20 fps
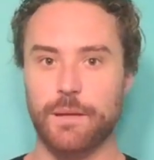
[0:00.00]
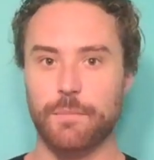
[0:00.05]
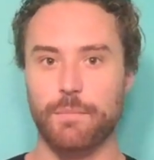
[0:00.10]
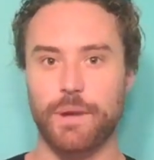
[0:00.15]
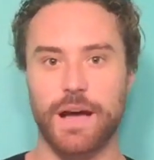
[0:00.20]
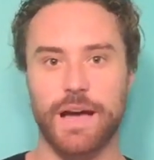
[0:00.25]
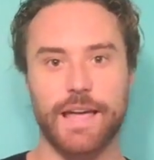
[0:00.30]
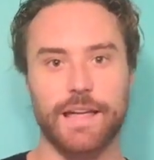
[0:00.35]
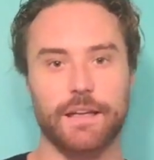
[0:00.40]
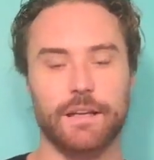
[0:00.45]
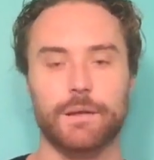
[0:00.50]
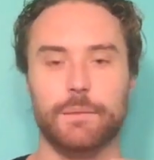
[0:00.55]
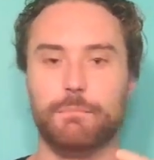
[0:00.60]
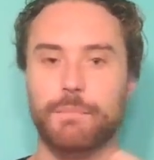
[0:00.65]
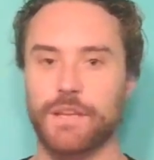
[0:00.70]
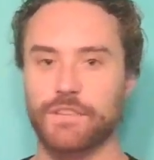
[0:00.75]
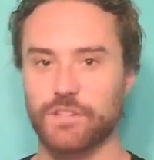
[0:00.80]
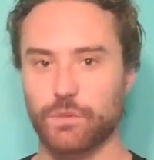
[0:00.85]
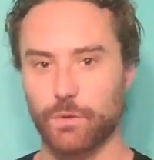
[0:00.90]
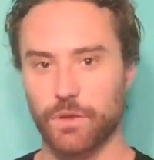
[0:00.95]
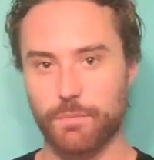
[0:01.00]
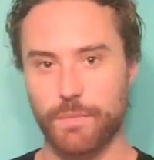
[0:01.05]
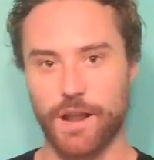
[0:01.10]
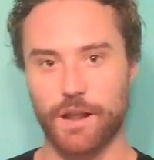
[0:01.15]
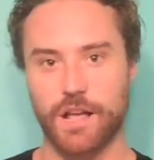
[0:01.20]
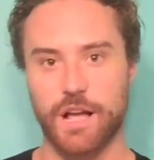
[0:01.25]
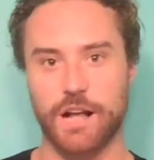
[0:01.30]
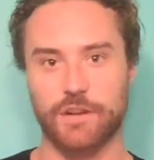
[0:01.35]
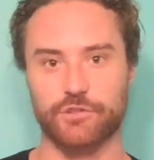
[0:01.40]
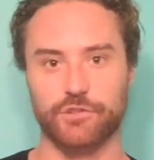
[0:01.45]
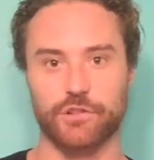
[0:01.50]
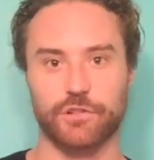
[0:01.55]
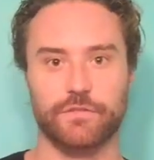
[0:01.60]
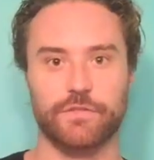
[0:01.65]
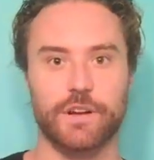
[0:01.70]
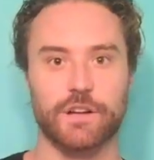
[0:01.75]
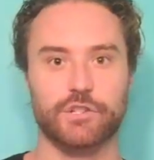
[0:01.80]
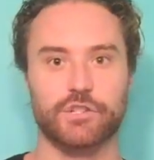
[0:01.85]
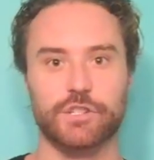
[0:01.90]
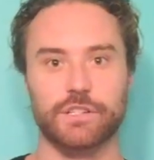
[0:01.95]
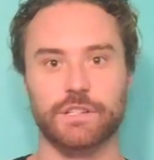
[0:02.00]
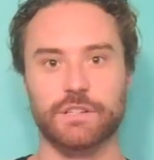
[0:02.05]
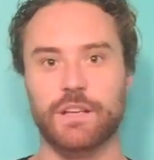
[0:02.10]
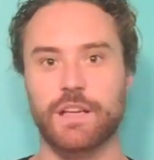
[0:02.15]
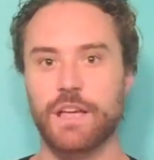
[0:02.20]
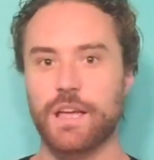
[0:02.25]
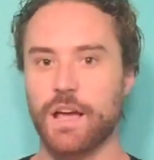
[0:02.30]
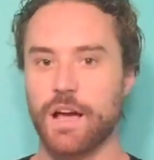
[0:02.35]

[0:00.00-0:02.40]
by messing with mitochondrial function,